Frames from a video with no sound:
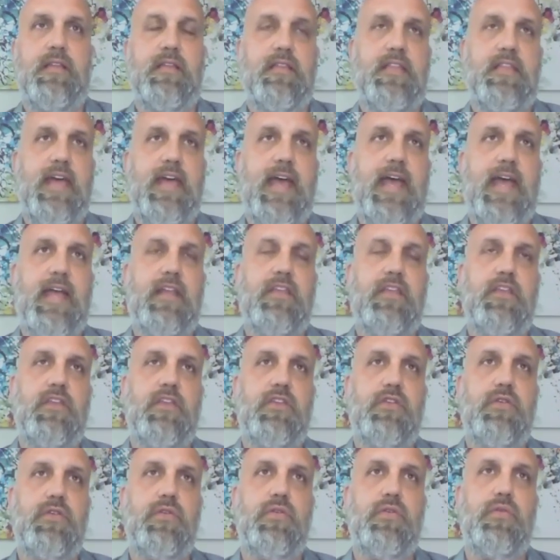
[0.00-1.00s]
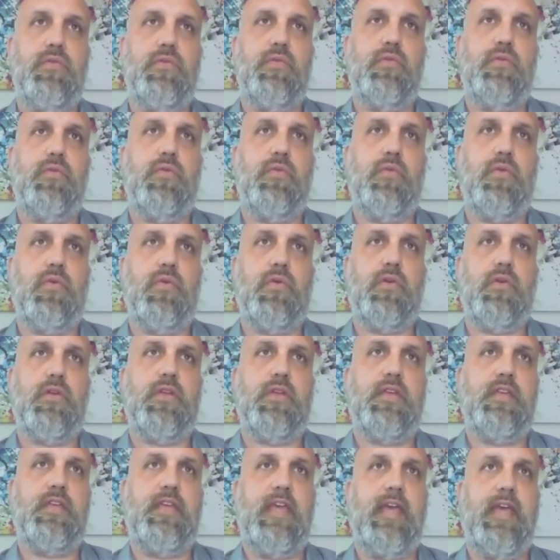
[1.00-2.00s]
that you
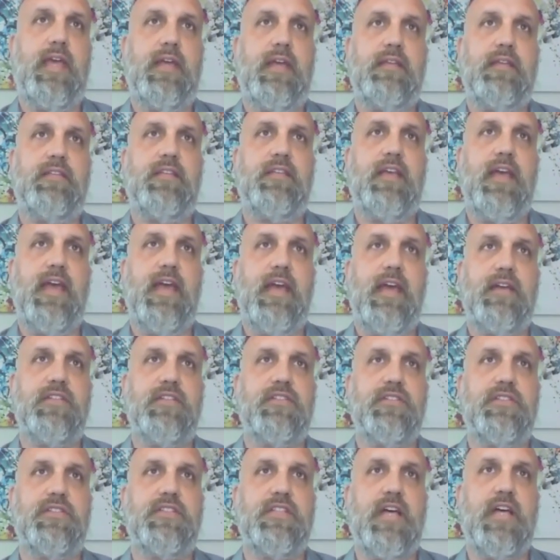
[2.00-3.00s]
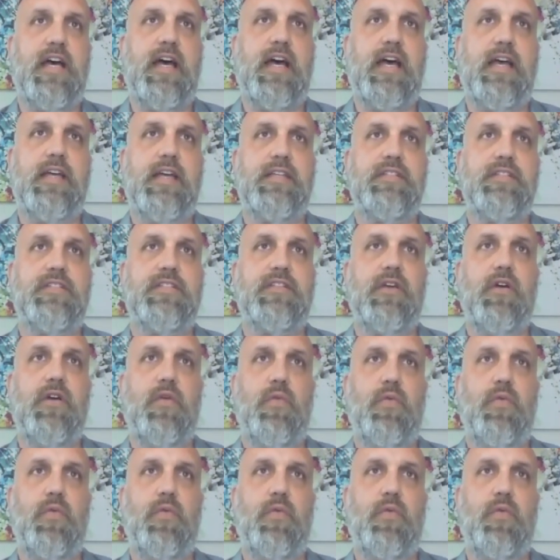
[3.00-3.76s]
can't exercise